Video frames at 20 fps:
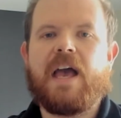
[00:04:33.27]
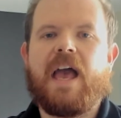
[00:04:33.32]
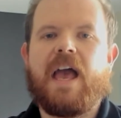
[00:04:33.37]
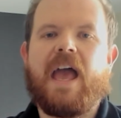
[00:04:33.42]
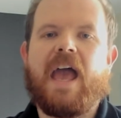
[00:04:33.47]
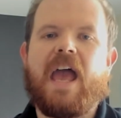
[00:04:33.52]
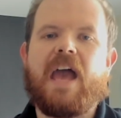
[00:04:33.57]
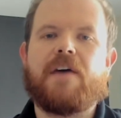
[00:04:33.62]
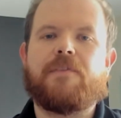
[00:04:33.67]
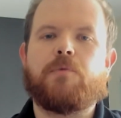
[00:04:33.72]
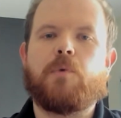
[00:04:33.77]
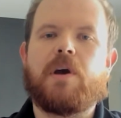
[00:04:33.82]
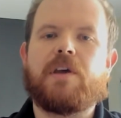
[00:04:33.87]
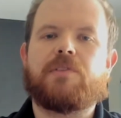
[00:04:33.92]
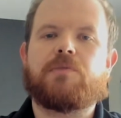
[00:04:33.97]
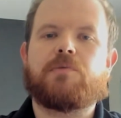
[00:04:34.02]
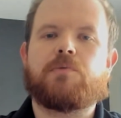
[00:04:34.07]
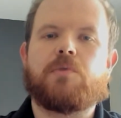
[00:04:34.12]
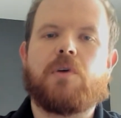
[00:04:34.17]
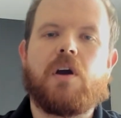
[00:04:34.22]
Halfway
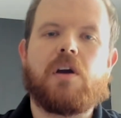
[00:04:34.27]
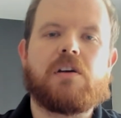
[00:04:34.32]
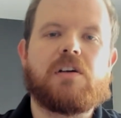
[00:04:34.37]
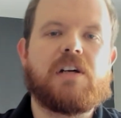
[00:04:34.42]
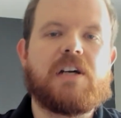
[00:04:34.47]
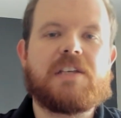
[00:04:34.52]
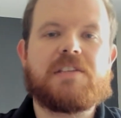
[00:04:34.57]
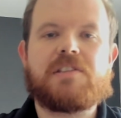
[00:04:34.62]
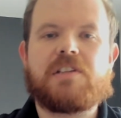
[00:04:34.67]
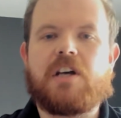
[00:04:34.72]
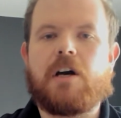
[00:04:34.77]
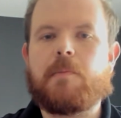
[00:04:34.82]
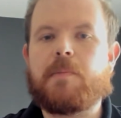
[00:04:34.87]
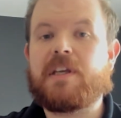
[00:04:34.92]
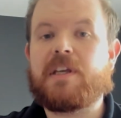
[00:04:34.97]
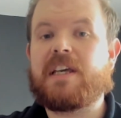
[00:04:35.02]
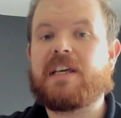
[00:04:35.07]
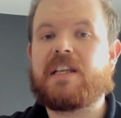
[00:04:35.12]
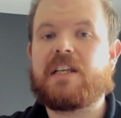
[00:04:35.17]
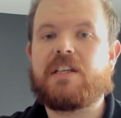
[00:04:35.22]
through our list,
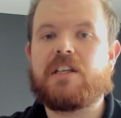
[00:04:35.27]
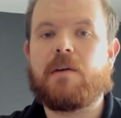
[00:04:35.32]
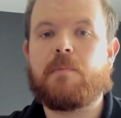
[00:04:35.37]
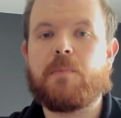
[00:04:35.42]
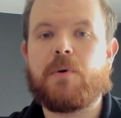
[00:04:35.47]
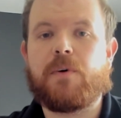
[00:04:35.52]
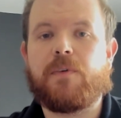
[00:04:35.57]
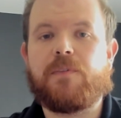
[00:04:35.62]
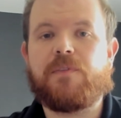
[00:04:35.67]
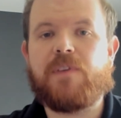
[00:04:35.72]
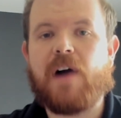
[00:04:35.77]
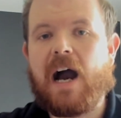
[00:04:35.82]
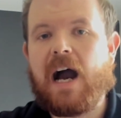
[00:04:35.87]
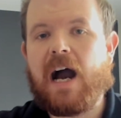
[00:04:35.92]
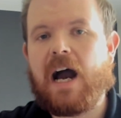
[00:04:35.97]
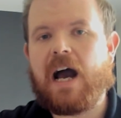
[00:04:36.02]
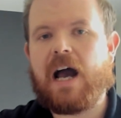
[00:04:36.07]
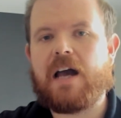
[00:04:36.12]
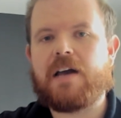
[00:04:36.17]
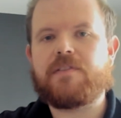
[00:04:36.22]
coming in at number
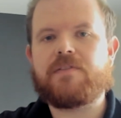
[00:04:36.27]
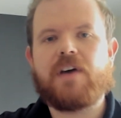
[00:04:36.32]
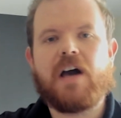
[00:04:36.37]
5,